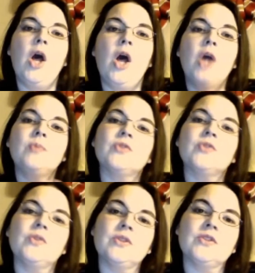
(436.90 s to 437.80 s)

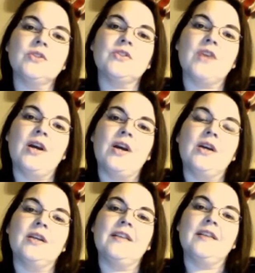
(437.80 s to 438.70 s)
homeschoolers
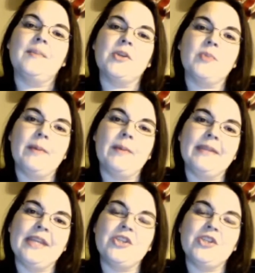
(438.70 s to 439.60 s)
are a special
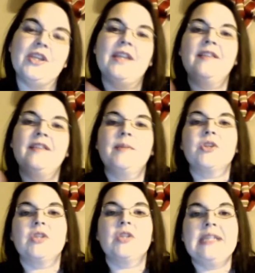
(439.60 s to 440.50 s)
population.
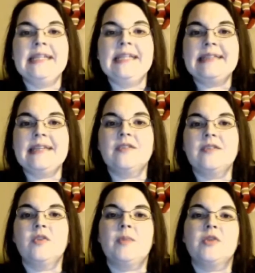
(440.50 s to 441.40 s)
Special needs kids are
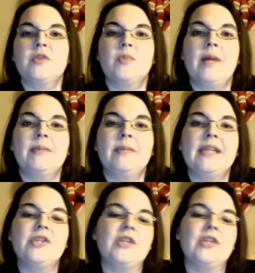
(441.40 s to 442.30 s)
a special
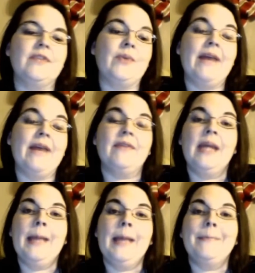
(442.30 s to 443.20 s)
population. If you have
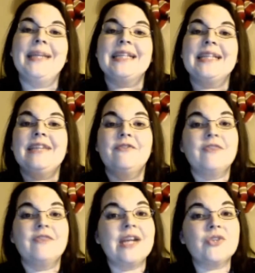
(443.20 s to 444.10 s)
medically
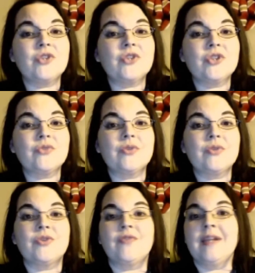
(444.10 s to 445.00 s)
fragile children or
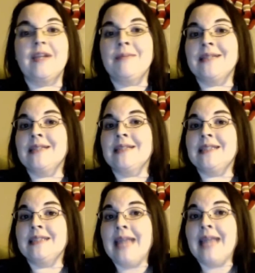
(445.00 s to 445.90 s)
developmentally
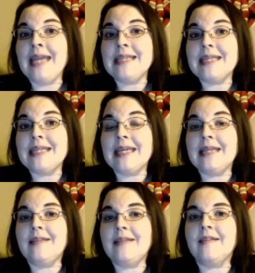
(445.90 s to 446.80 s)
delayed
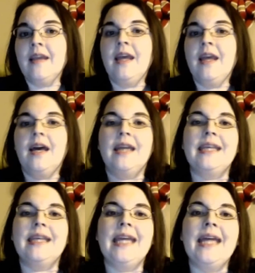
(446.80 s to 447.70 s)
kids,
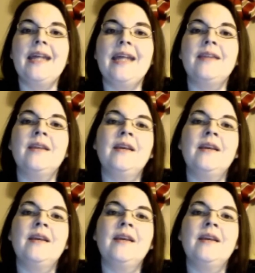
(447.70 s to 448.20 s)
again,